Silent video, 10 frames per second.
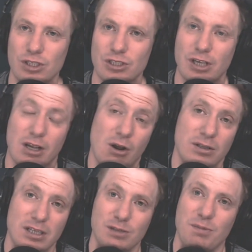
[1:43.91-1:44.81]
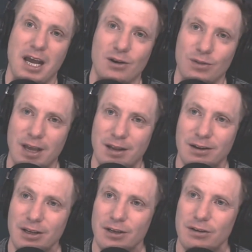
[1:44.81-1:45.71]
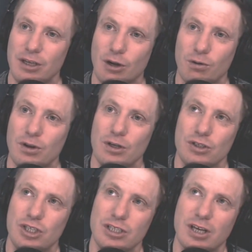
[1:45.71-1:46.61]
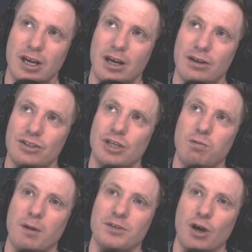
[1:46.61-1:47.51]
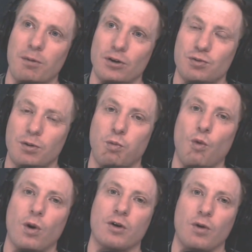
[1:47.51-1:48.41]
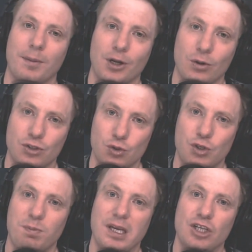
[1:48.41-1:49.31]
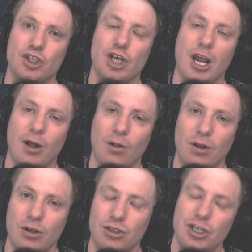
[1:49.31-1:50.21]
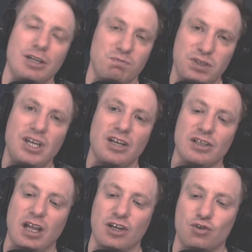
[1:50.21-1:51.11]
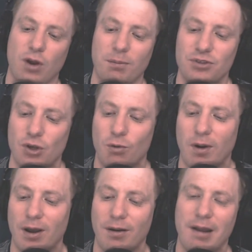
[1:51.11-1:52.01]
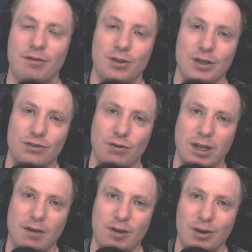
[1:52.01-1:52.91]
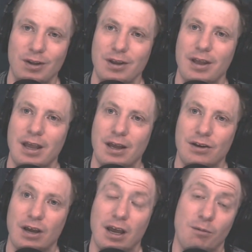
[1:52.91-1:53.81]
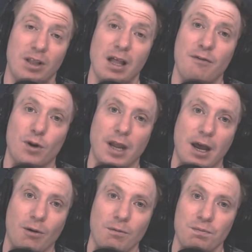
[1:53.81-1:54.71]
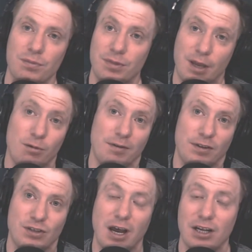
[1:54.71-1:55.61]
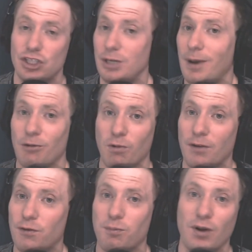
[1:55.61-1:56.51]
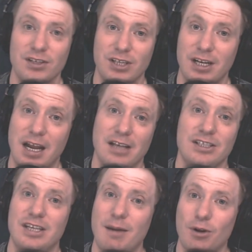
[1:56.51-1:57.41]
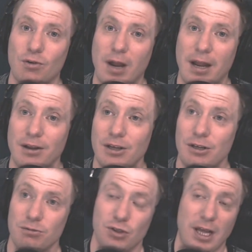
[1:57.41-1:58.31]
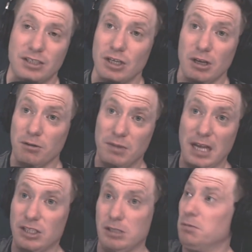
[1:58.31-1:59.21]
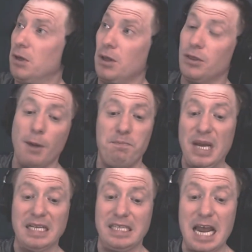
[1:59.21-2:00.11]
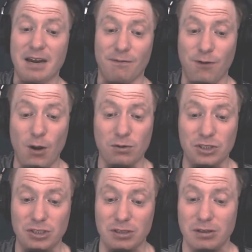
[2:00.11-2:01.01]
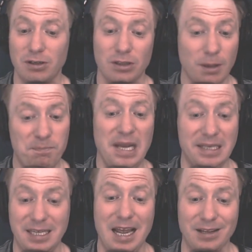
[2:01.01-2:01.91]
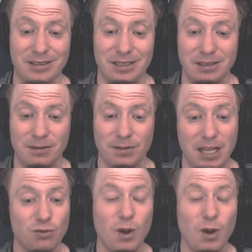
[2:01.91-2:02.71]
So they're just like, oh, it doesn't matter that, you know, she rubs elbows with war criminals who should be in jail. She doesn't like Trump. So, everything's forgiven. And we love her now. They were even talking, she might run for president as a Democrat. So that's the big tent, folks, the big tent.